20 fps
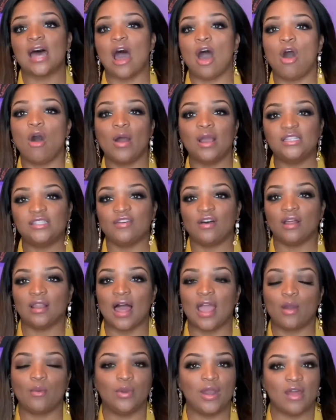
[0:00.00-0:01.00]
I always felt
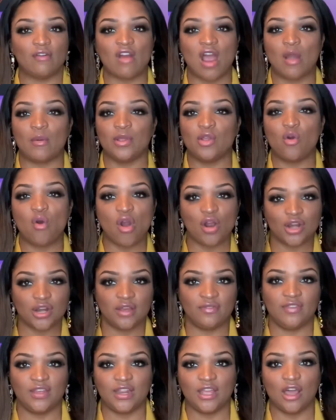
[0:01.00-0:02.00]
like whenever I recorded
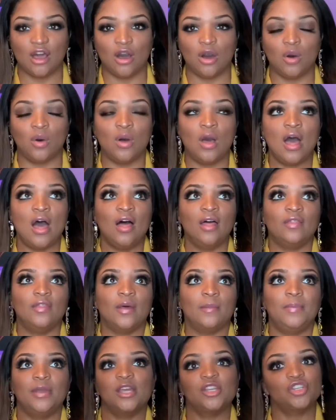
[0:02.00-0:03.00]
a video,
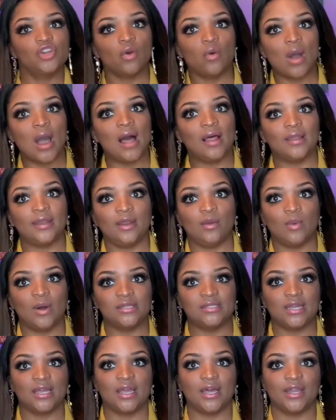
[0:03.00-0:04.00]
the picture quality
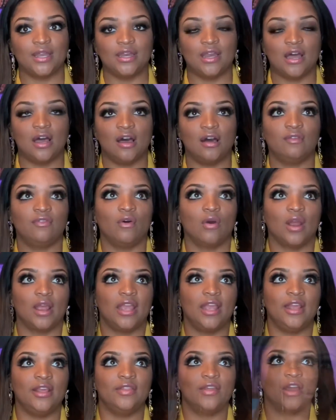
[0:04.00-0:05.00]
wasn't good enough, or
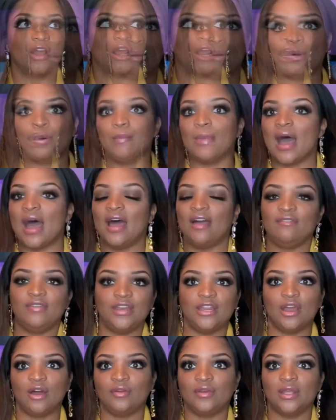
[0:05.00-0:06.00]
either my
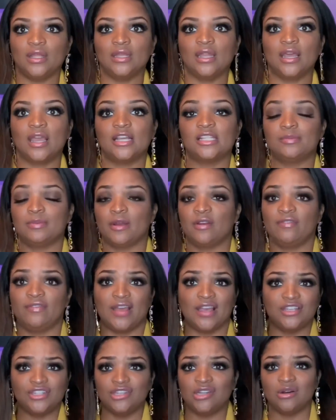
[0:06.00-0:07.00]
video didn't look as
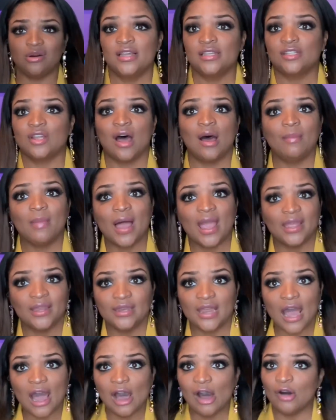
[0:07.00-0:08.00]
professional. So I'm like,
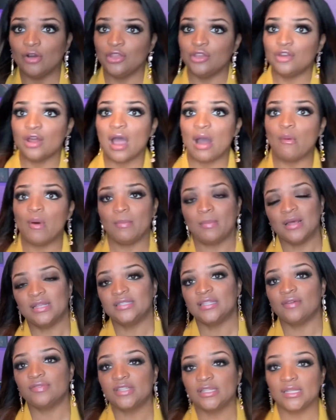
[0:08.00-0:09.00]
no, you know, I want my
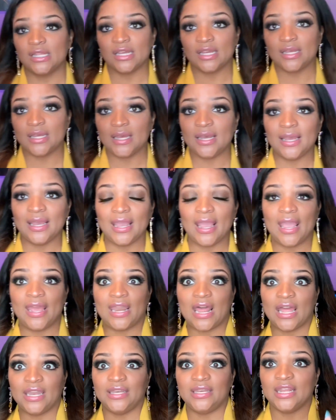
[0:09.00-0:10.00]
stuff to look good, and
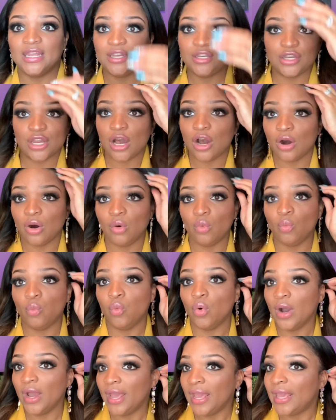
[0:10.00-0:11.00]
I didn't know
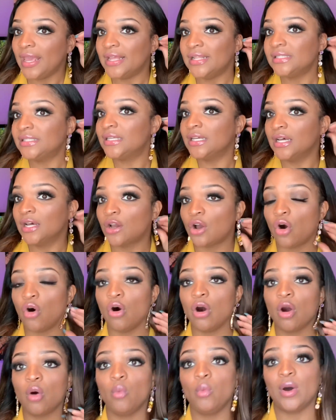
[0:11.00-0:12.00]
what it took
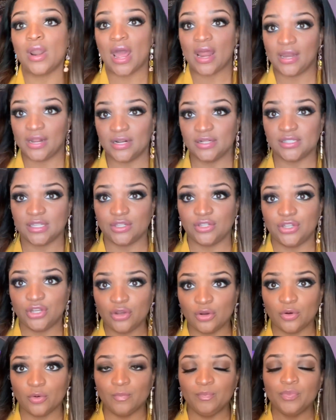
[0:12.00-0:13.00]
or what I needed to
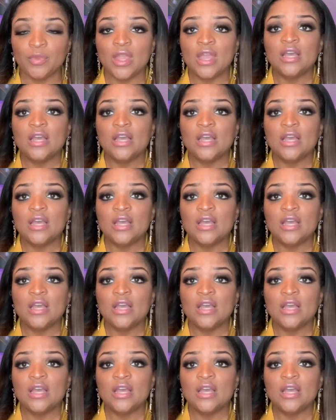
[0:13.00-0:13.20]
do.